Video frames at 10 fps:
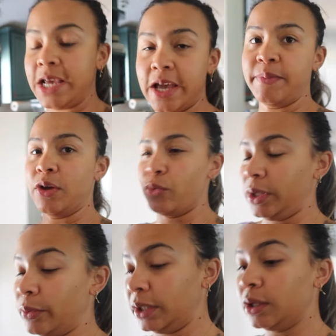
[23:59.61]
he gave me a
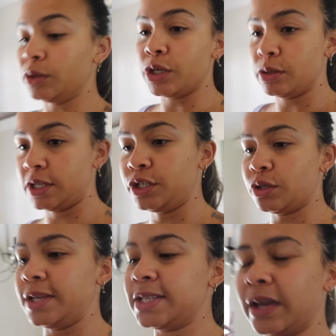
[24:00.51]
really, really low dosage.
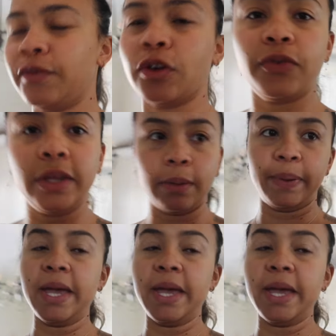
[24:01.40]
So he's like, if you're feeling